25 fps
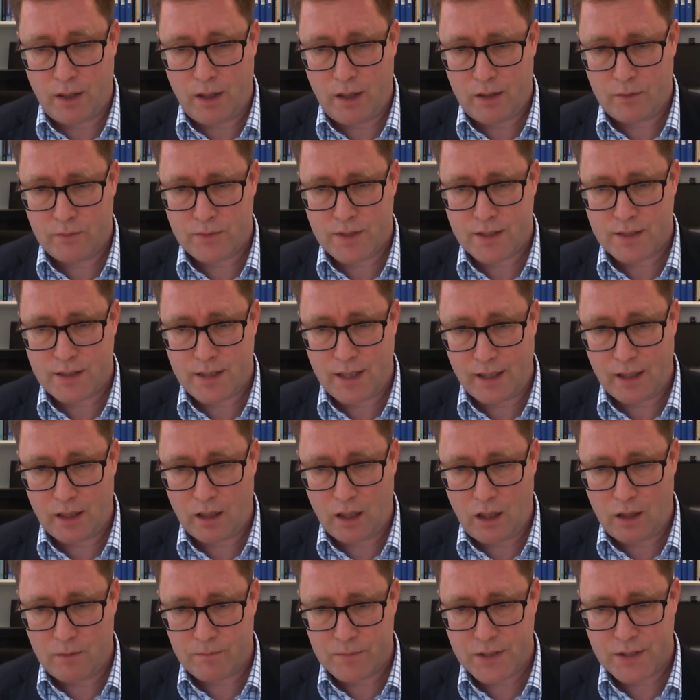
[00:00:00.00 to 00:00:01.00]
It was a
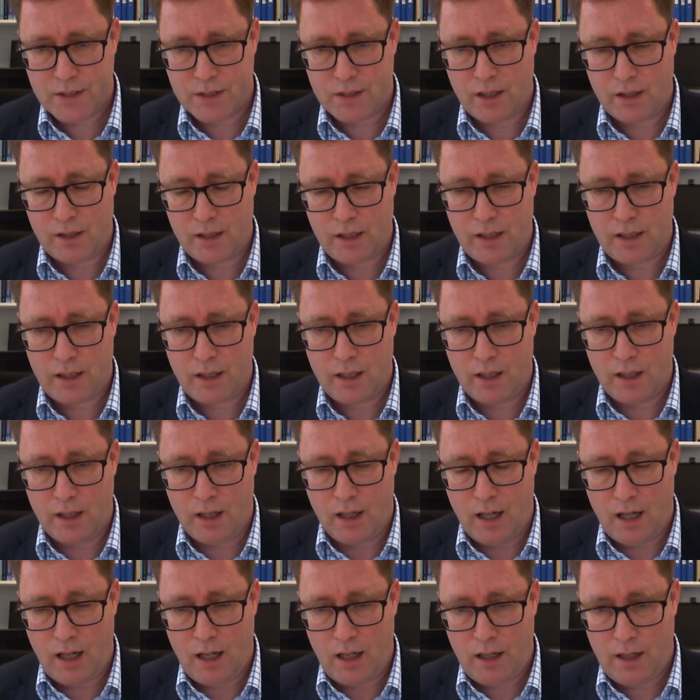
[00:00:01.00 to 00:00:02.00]
single-arm study
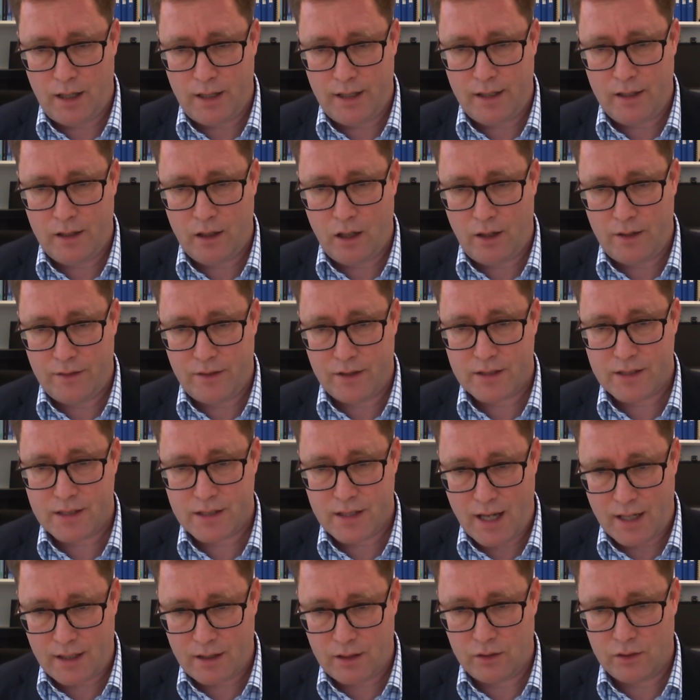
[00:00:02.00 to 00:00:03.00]
in either
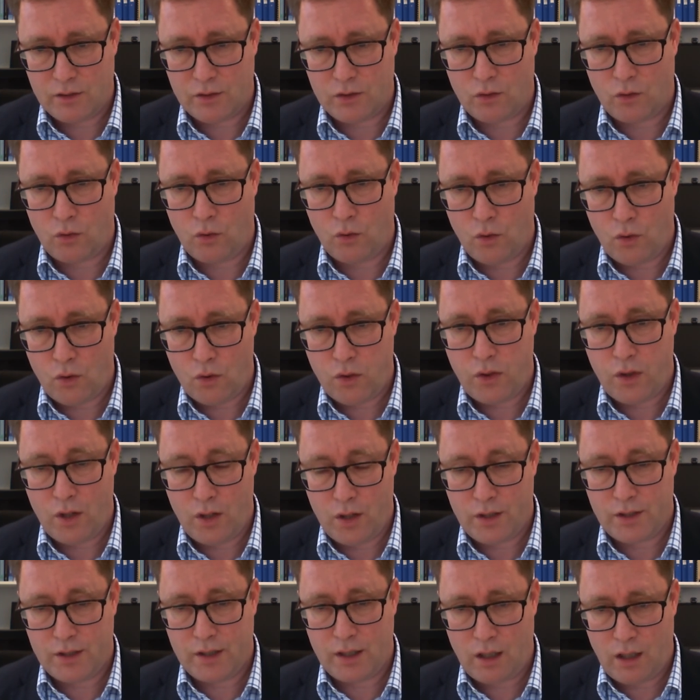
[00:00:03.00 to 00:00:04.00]
second or
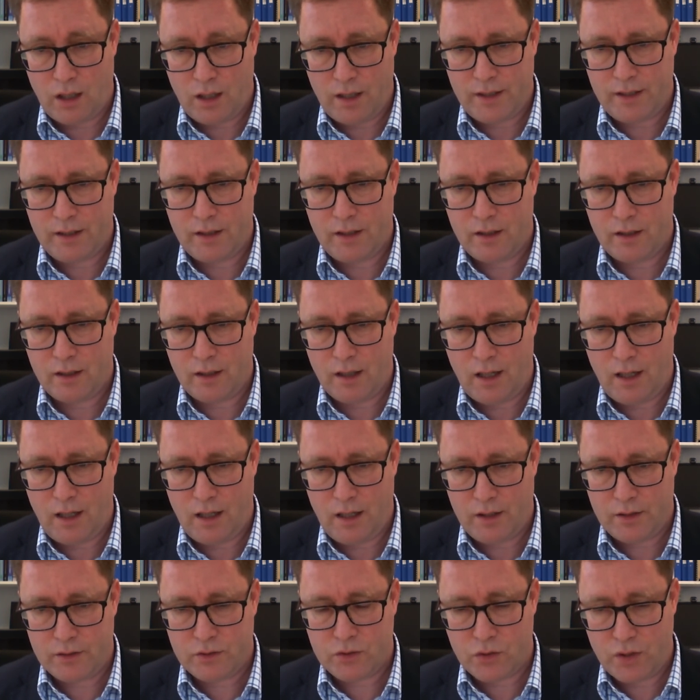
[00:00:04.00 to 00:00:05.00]
third line
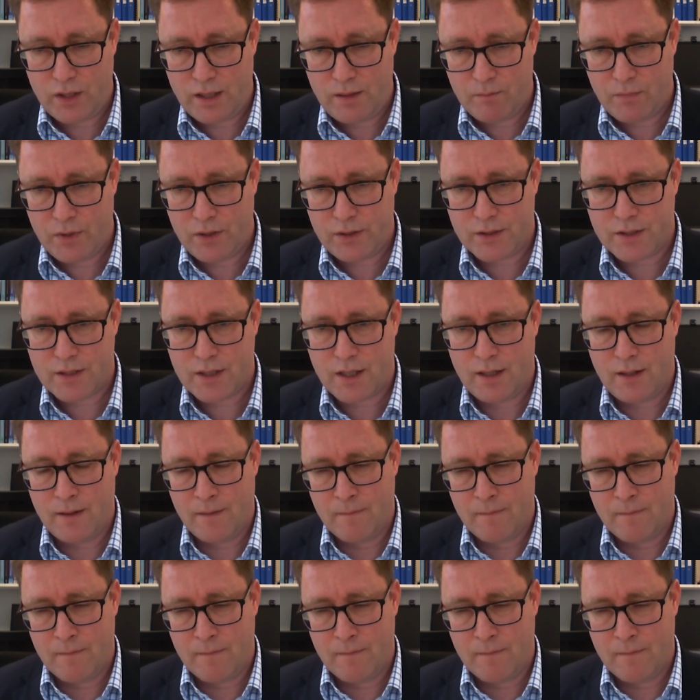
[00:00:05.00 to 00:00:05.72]
treatment,